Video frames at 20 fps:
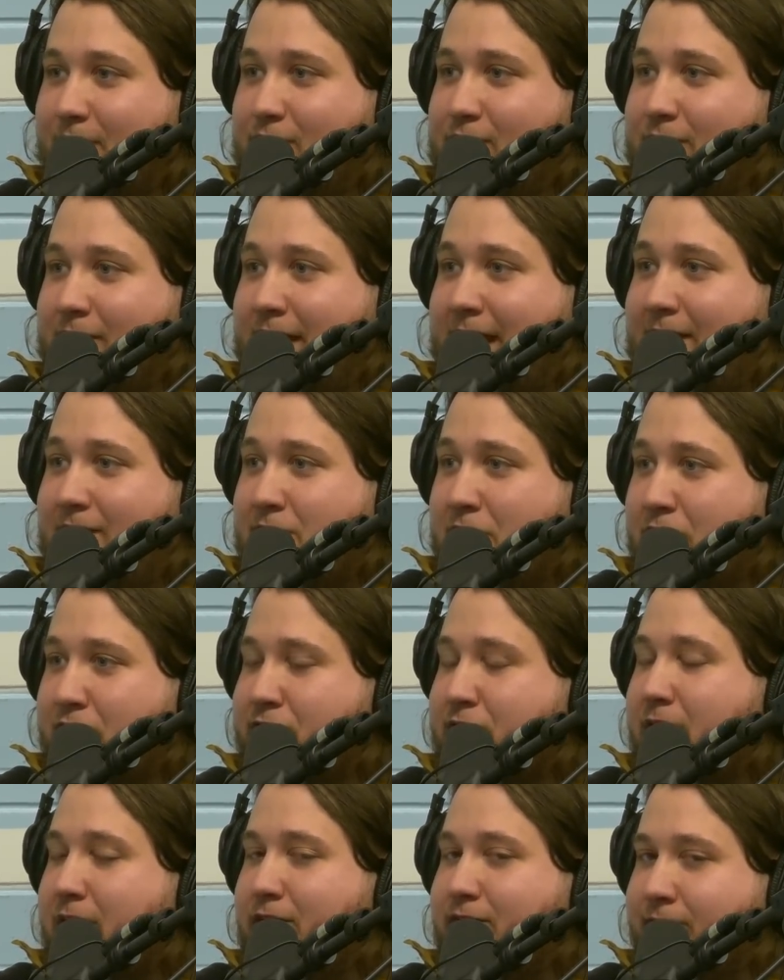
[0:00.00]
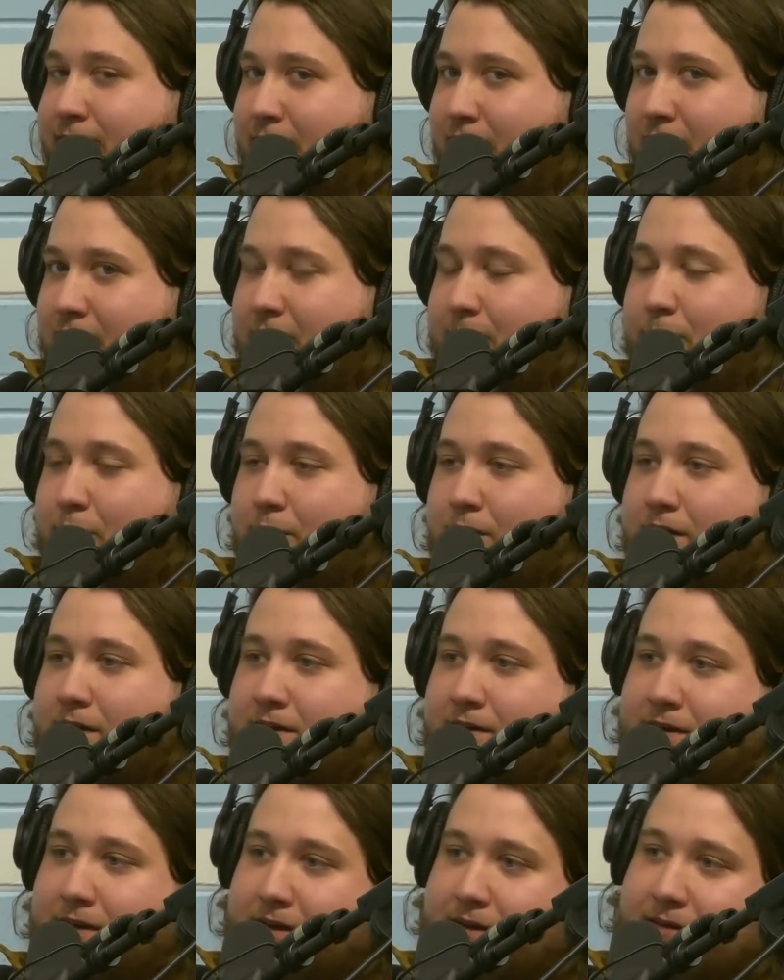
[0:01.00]
So getting those right very
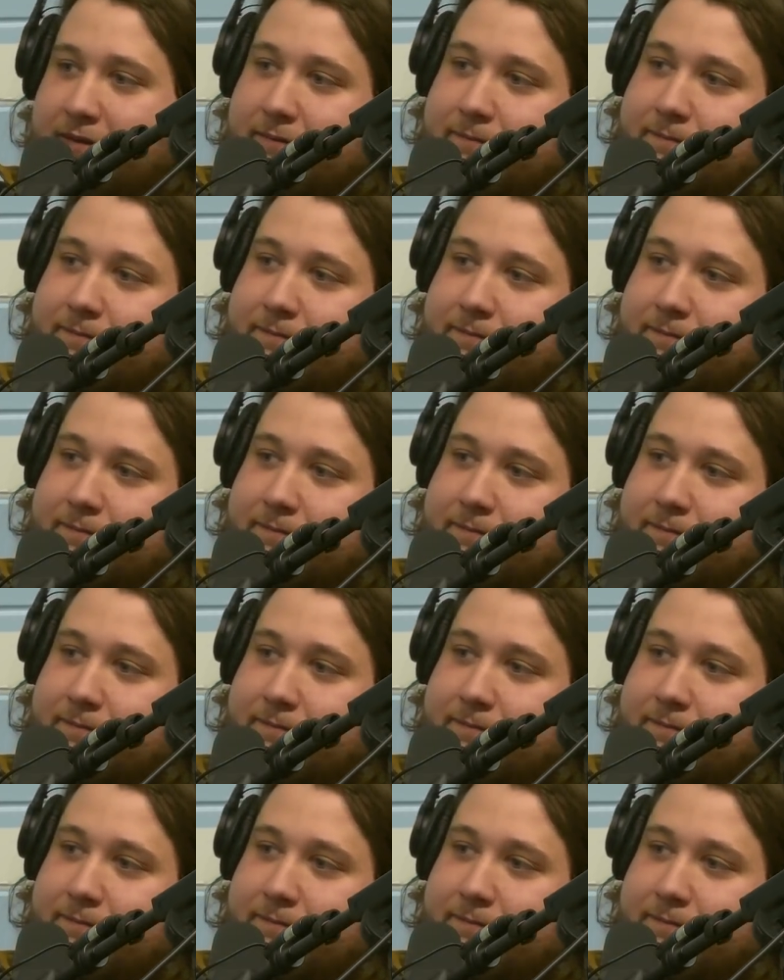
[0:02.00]
important. Yeah.